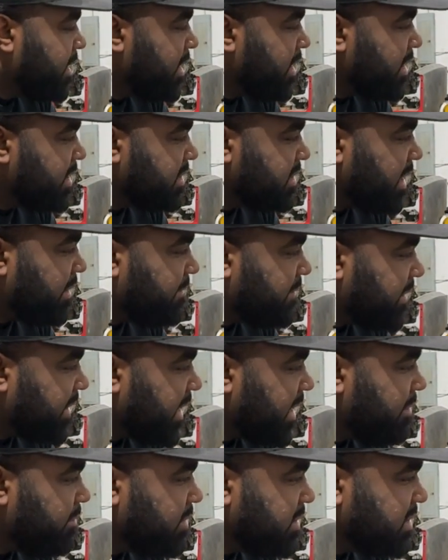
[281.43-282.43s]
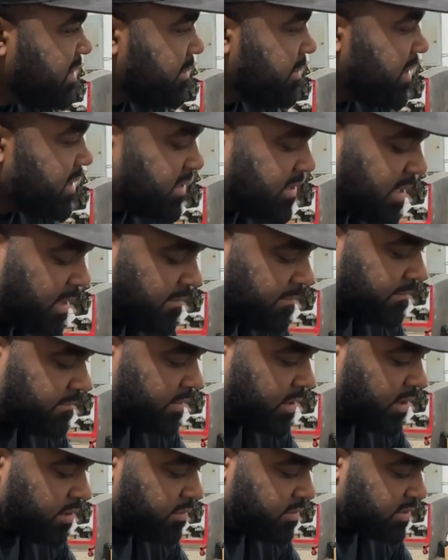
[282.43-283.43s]
because I forget what some of this stuff
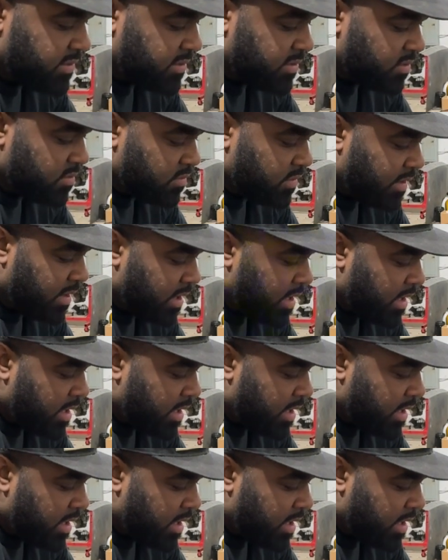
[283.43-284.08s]
goes to.